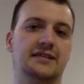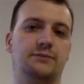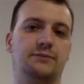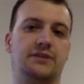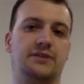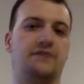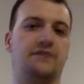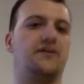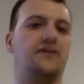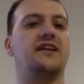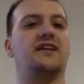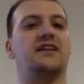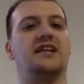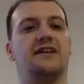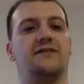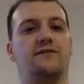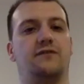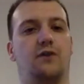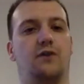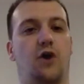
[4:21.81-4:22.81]
But the fact that
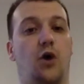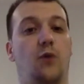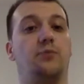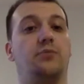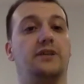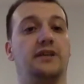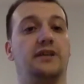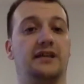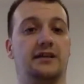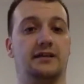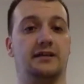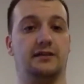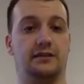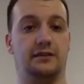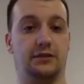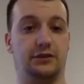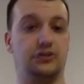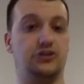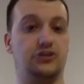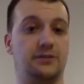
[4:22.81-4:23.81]
they've opted in
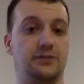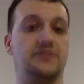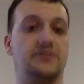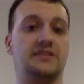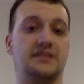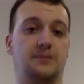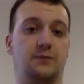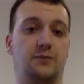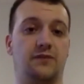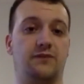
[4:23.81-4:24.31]
legitimacy